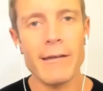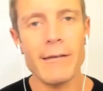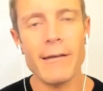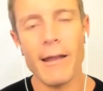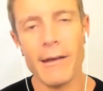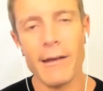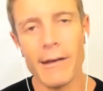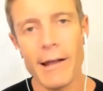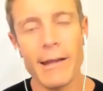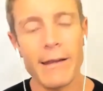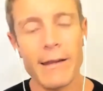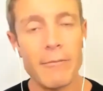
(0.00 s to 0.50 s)

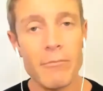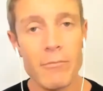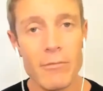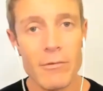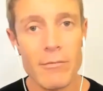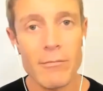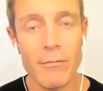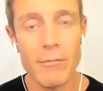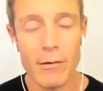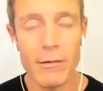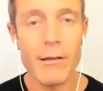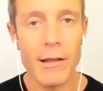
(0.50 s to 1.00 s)
And I
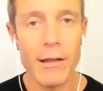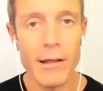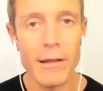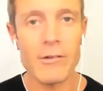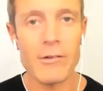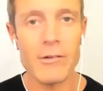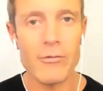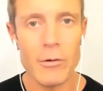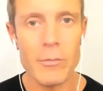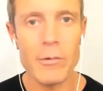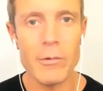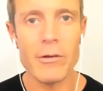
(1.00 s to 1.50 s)

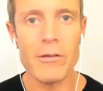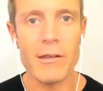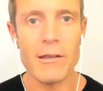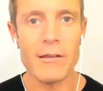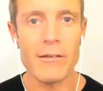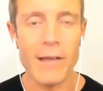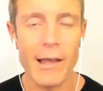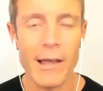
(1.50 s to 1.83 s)
attribute this.